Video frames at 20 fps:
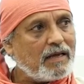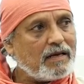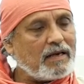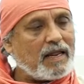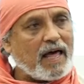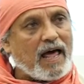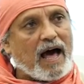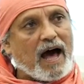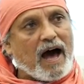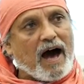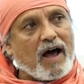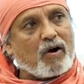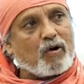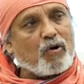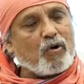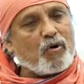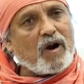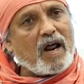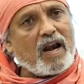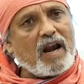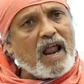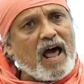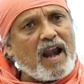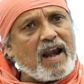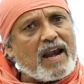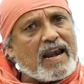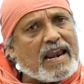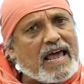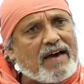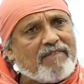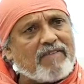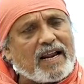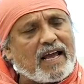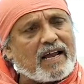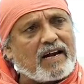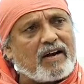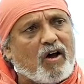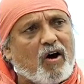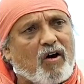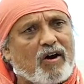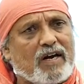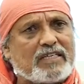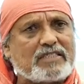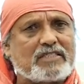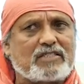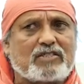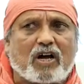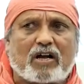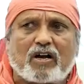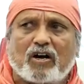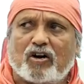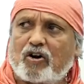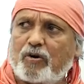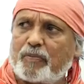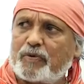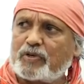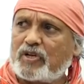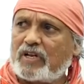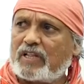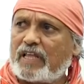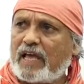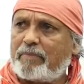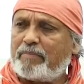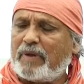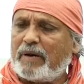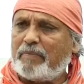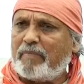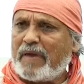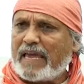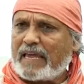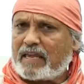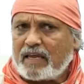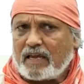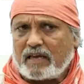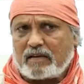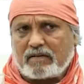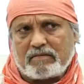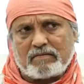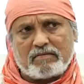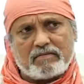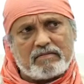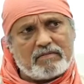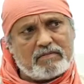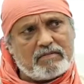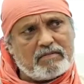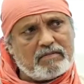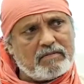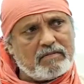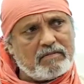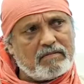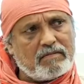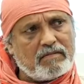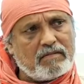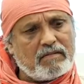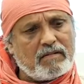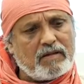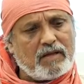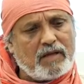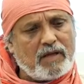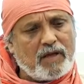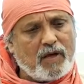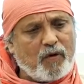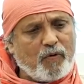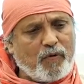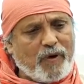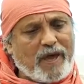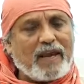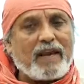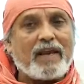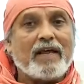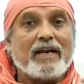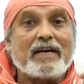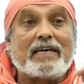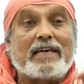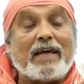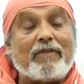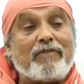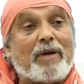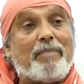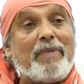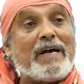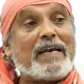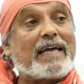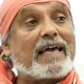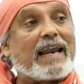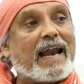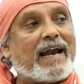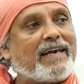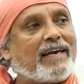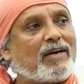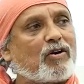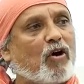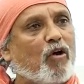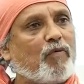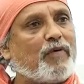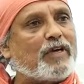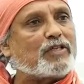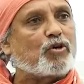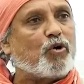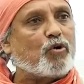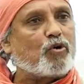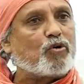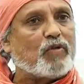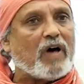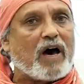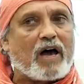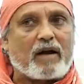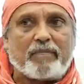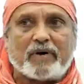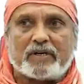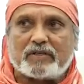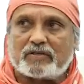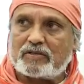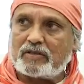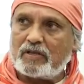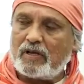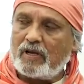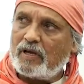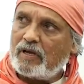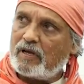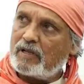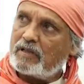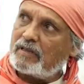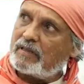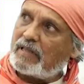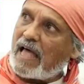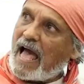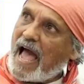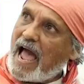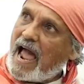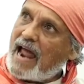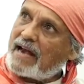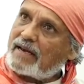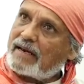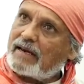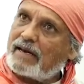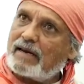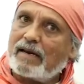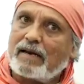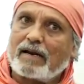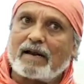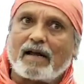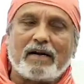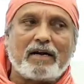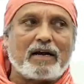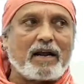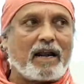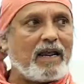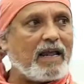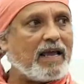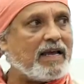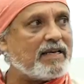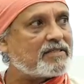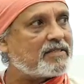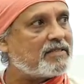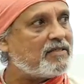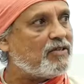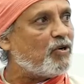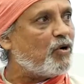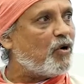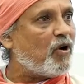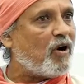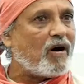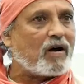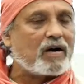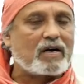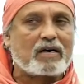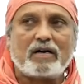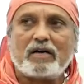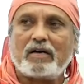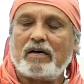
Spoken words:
the rural are never acknowledged the contribution they have been making. Where development credit always go to the urbans. That country has New York,